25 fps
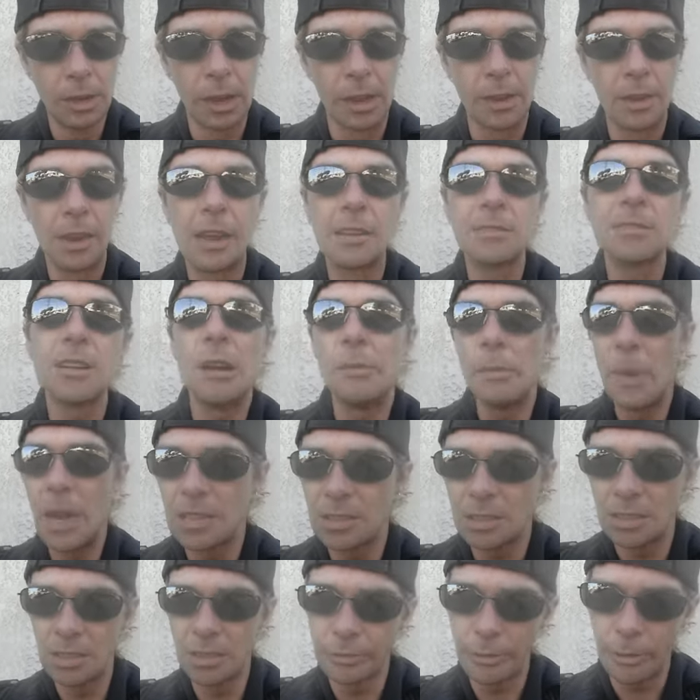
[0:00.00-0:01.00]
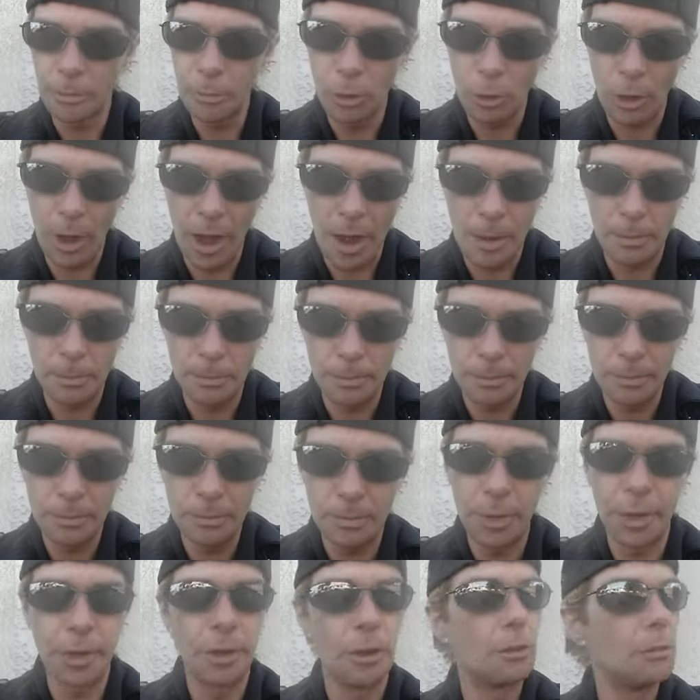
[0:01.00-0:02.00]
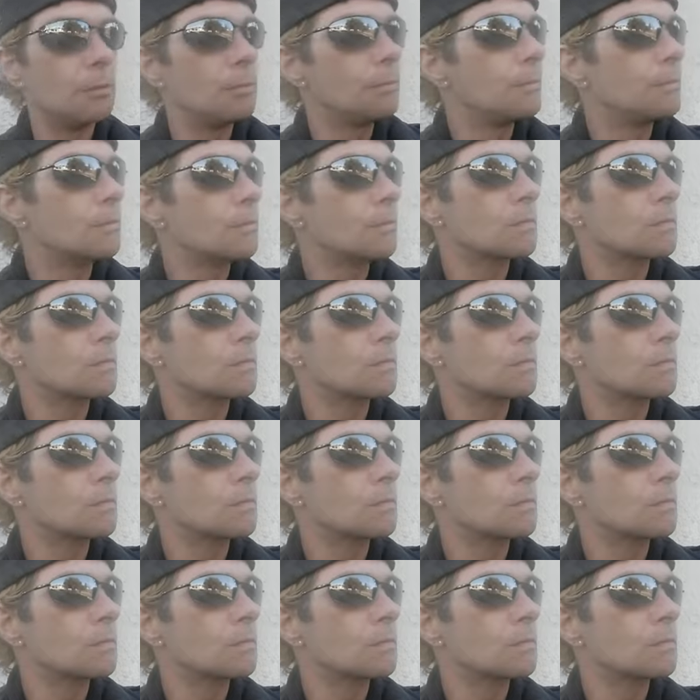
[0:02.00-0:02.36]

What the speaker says: that's our message from Graham, you know.